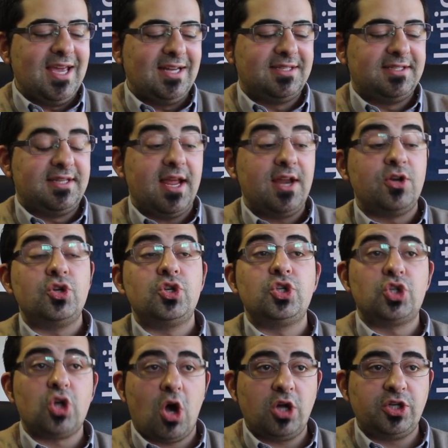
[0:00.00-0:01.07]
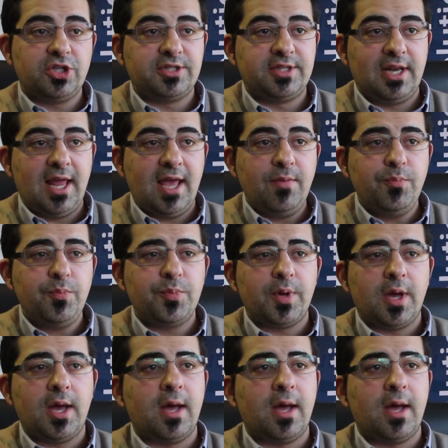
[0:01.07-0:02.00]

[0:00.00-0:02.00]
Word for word: It then charges the lamp.